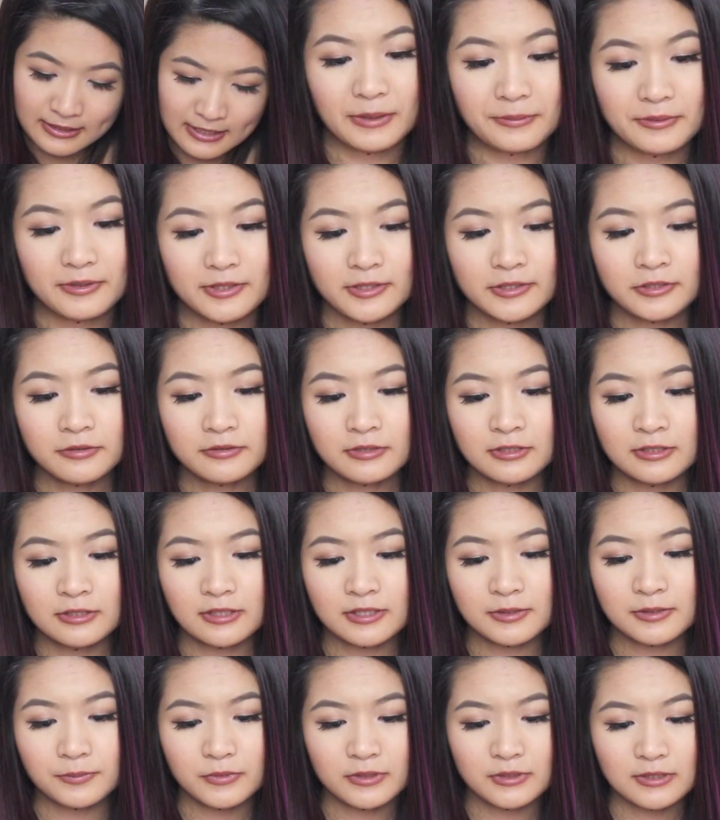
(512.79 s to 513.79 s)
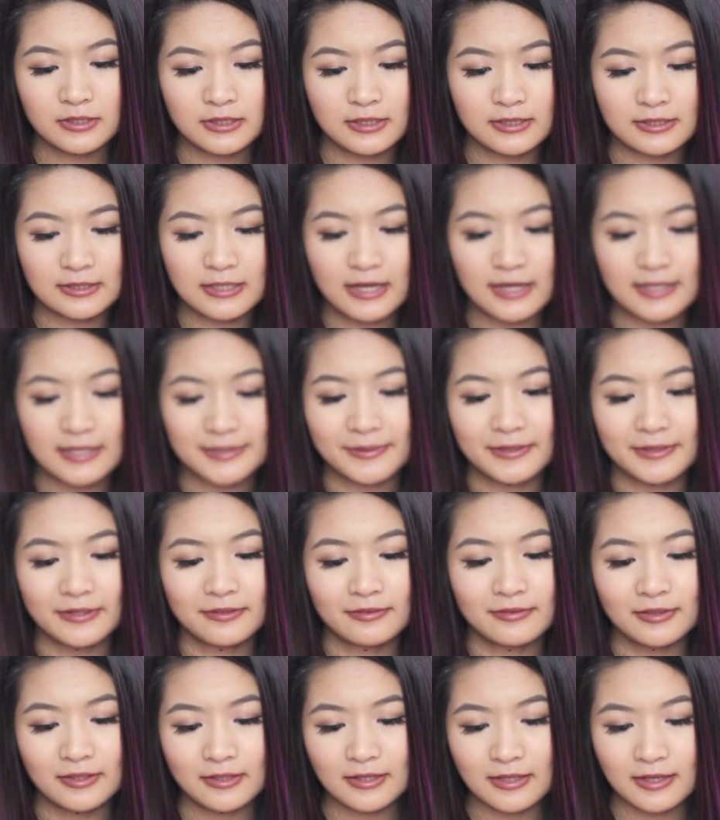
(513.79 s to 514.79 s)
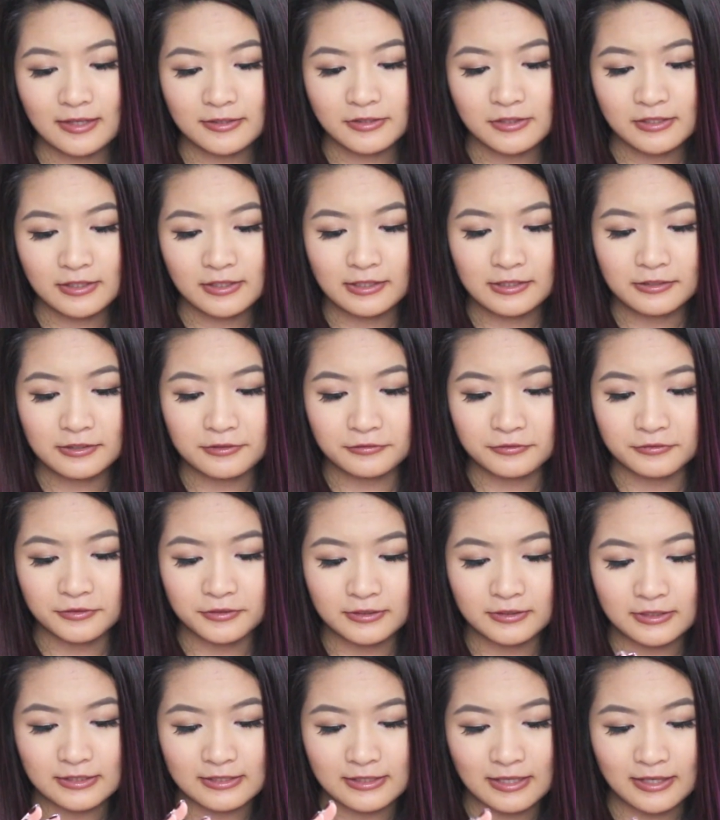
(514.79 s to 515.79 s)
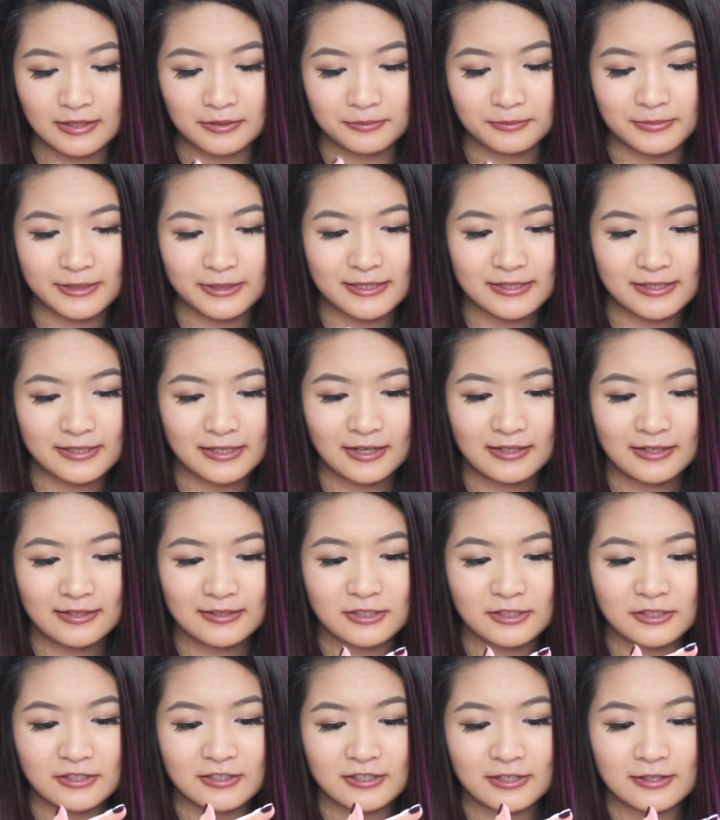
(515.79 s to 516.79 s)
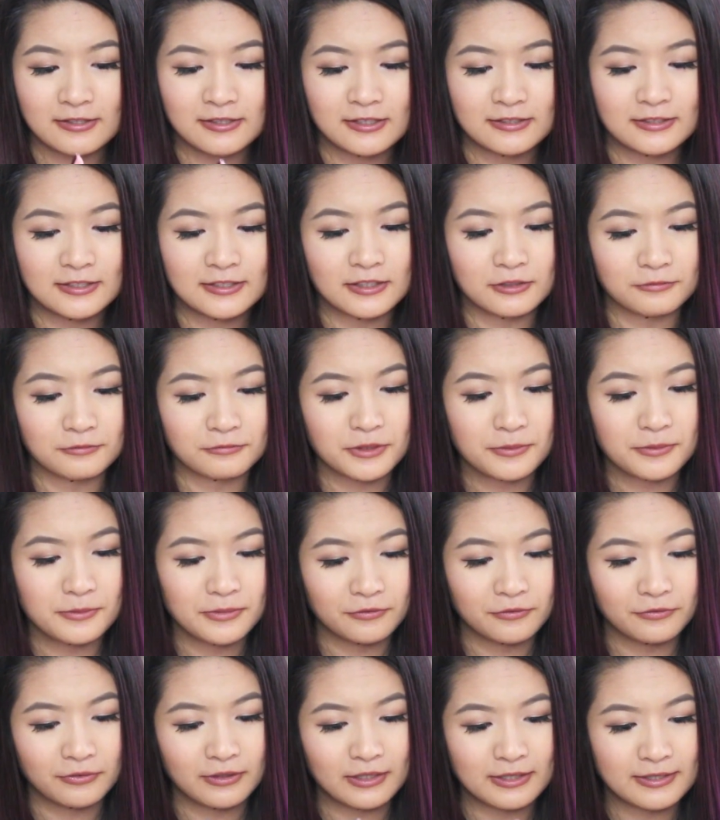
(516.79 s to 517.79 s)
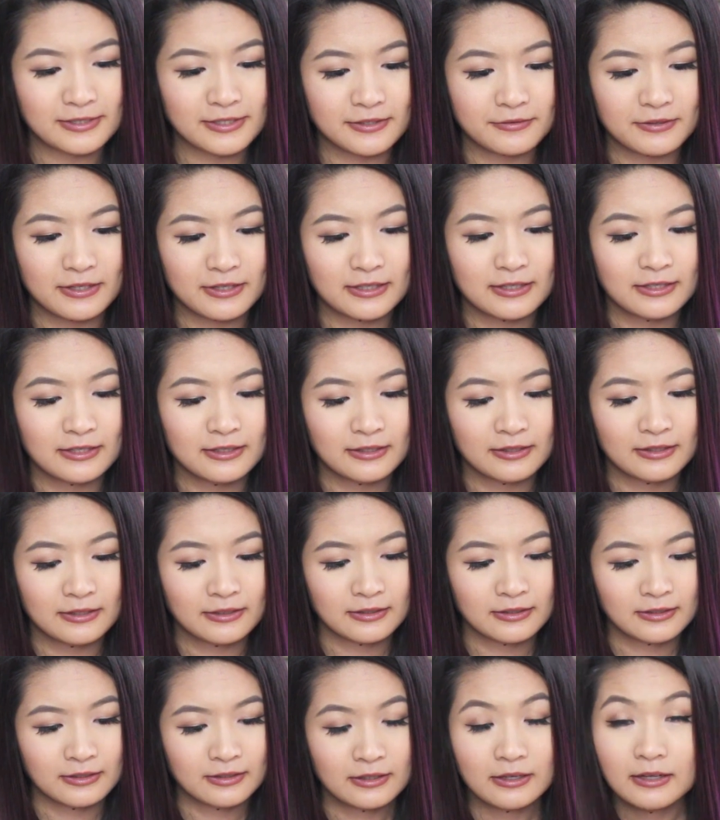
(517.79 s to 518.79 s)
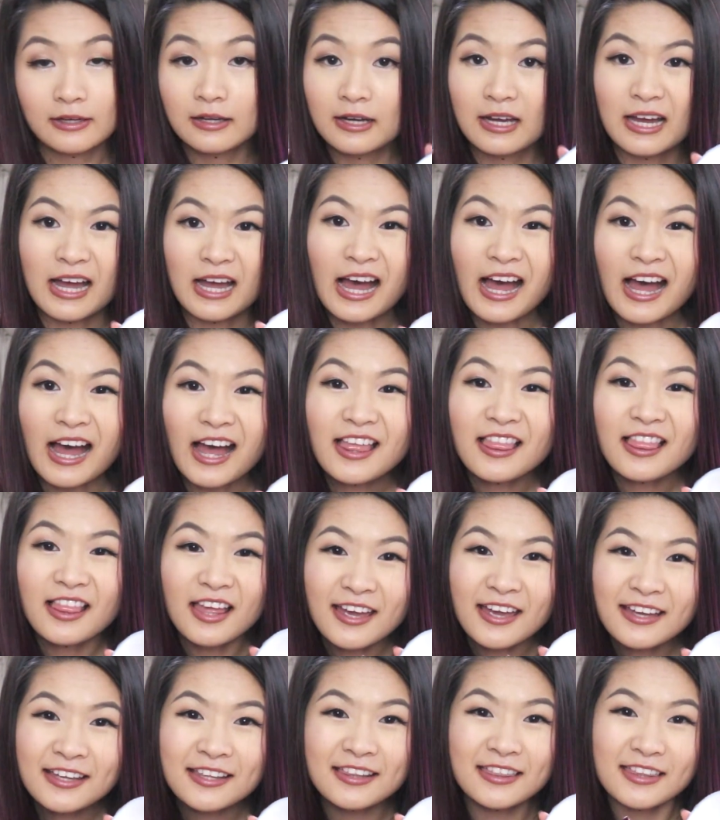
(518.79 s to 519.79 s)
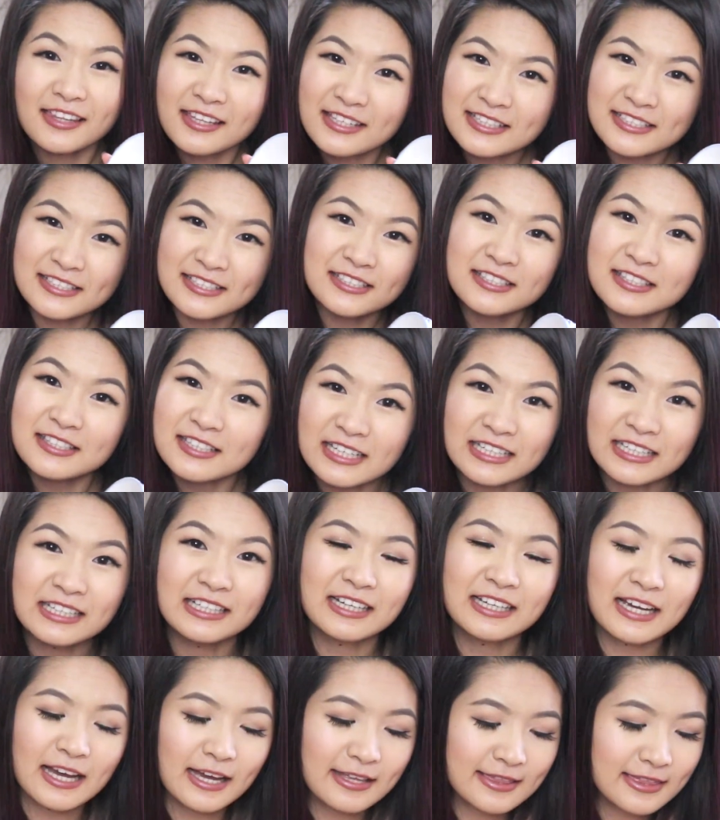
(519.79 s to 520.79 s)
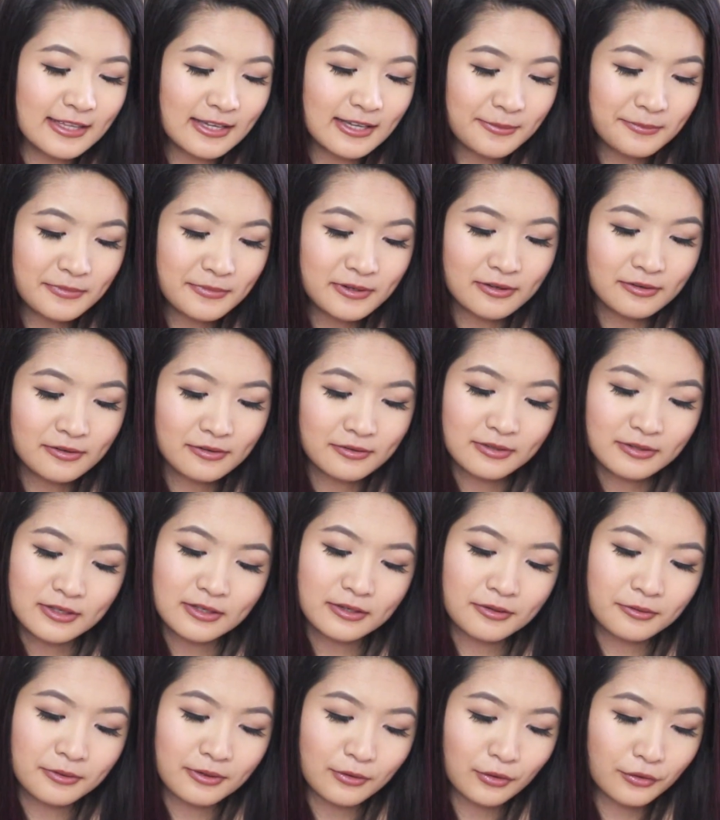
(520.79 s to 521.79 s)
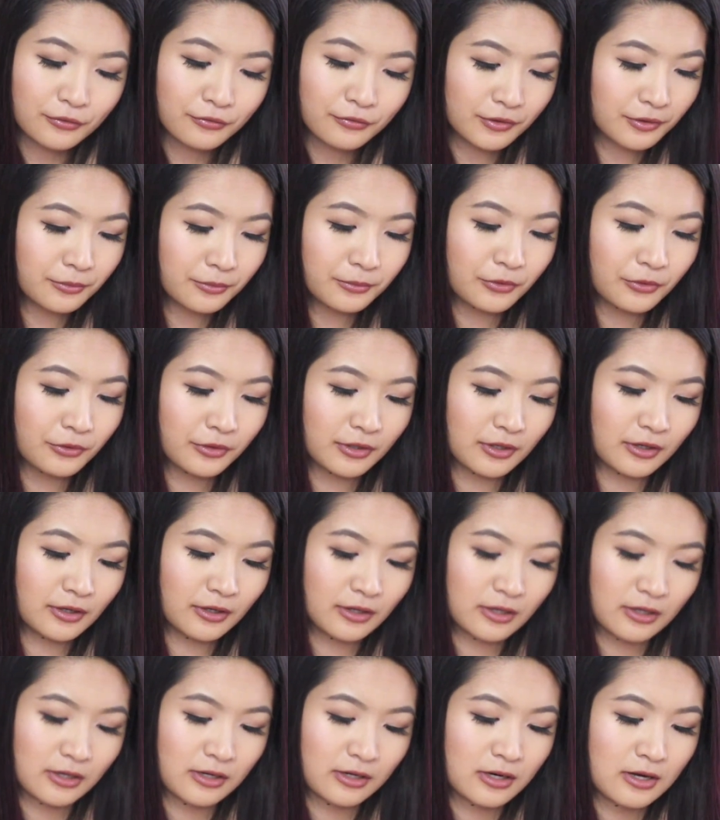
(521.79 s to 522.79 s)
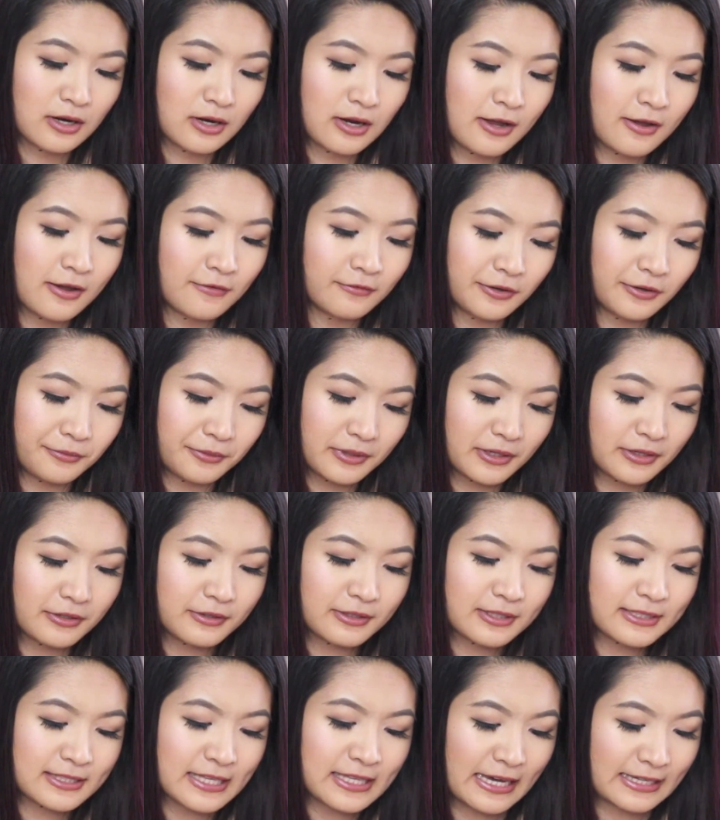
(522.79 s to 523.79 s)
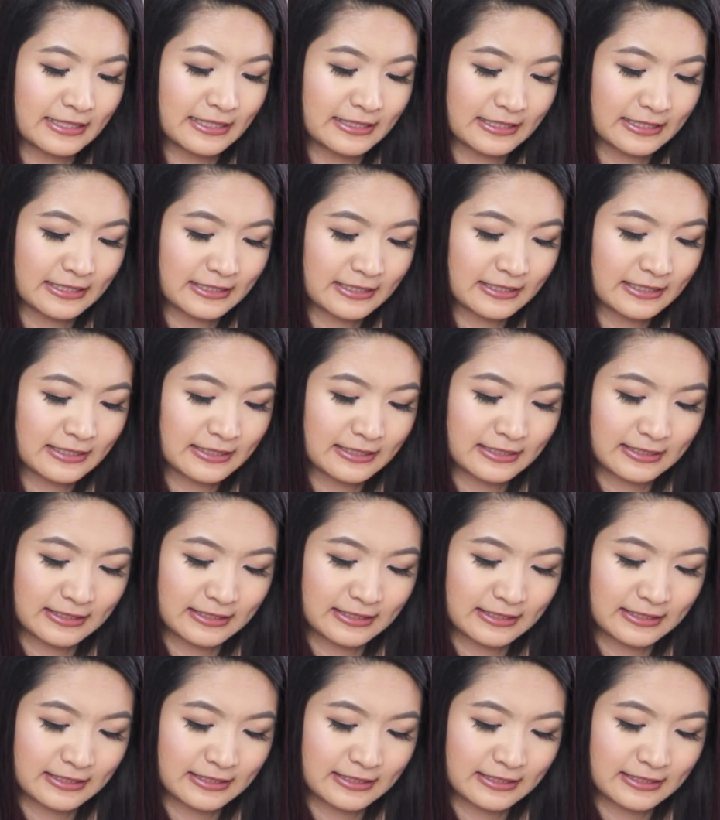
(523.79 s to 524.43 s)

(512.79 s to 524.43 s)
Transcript: I mean, this one sticks more to the sides. I don't think you actually need to fold it down because it kind of just sticks onto the rim of things already. I like this thing. I think I'm gonna order quite a few more for when I go to Texas.